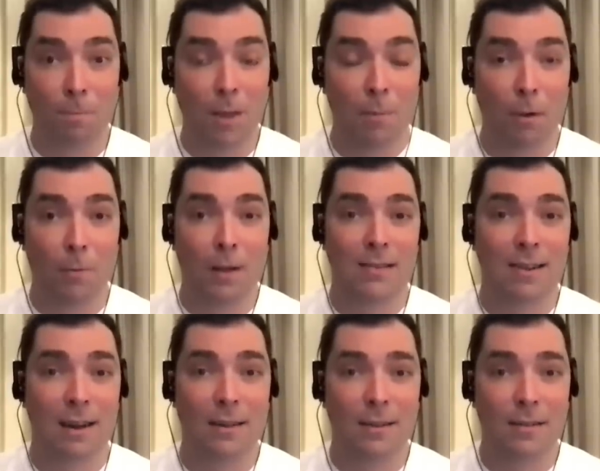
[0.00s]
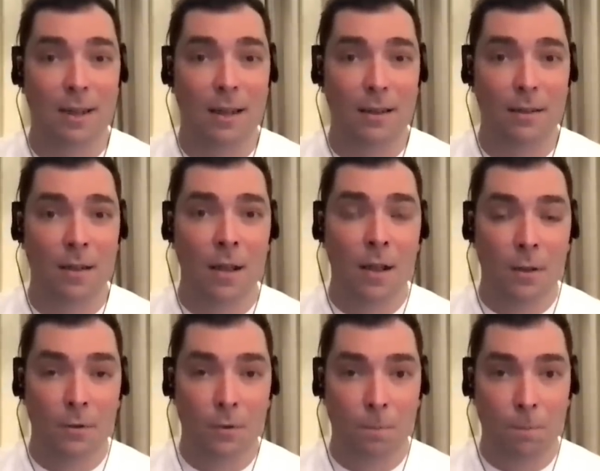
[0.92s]
people basically decided
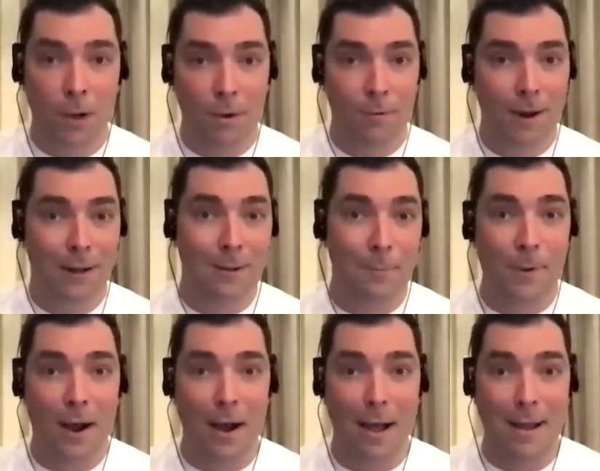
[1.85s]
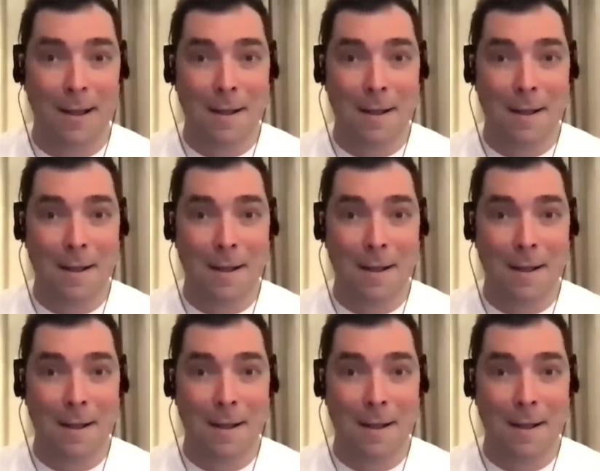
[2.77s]
to pick a random guy